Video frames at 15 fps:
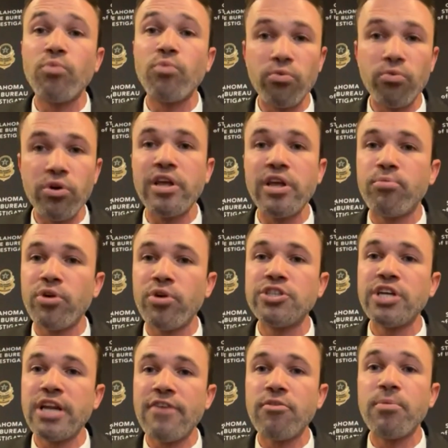We really
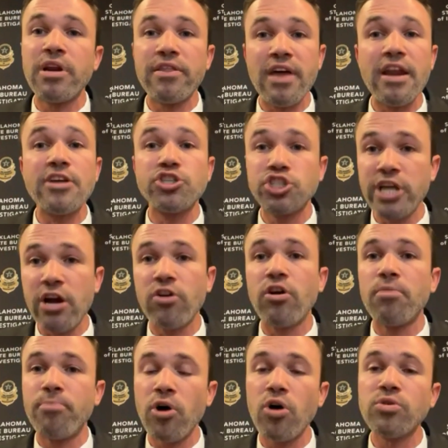appreciate everybody that has shared our
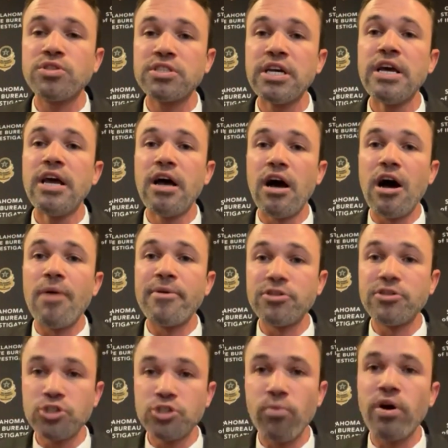post and
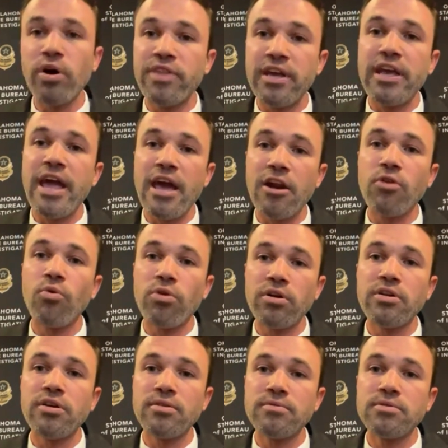doing what they can in
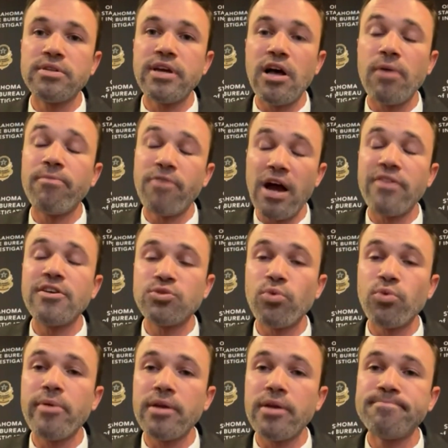order to help find these
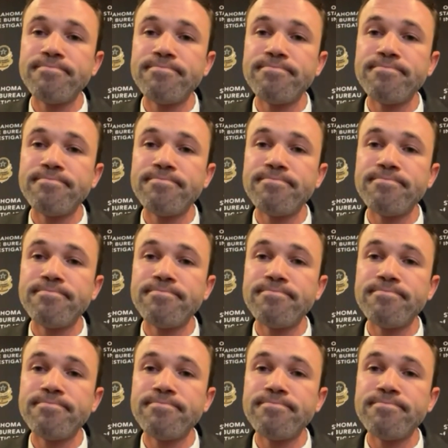women.